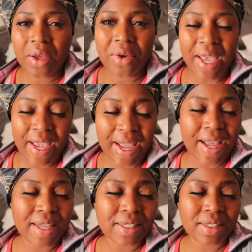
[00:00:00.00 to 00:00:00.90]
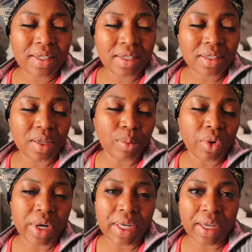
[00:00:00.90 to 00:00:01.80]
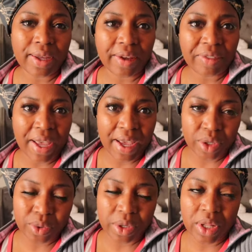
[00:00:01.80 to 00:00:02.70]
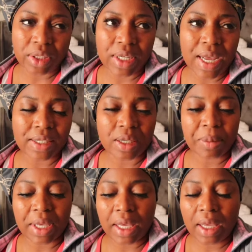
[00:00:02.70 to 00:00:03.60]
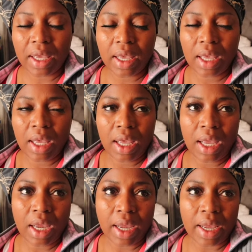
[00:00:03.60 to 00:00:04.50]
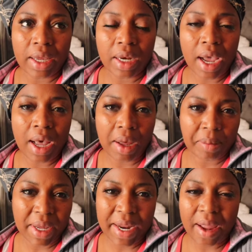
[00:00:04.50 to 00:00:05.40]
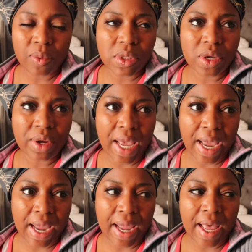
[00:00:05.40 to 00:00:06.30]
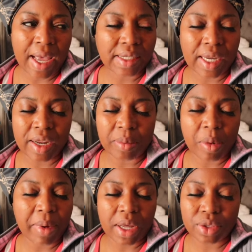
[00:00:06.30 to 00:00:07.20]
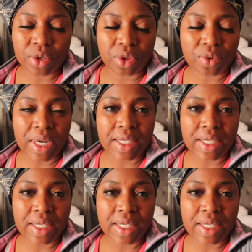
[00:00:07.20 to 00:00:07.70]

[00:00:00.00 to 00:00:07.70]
Okay guys, this is the morning of the actual colonoscopy, and my night was okay. I had to get up about two or three